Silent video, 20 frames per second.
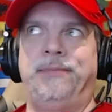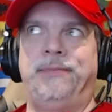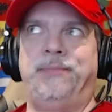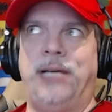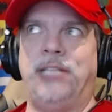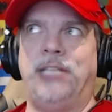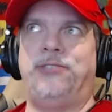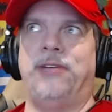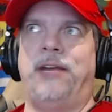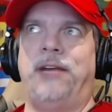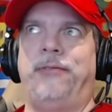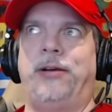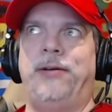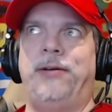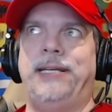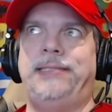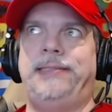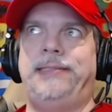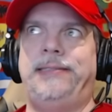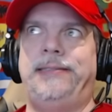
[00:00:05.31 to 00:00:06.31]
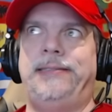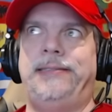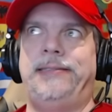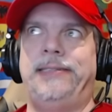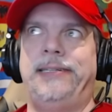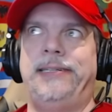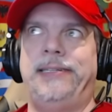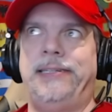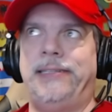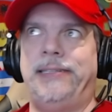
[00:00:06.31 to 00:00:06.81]
Patreon request.
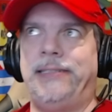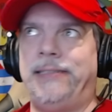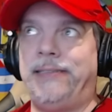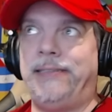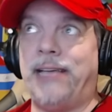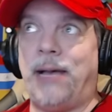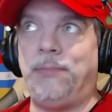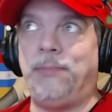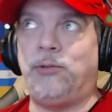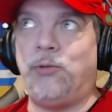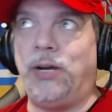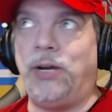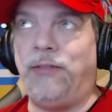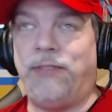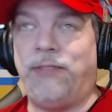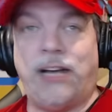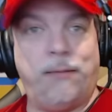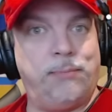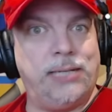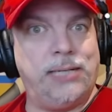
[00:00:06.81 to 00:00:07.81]
Top 25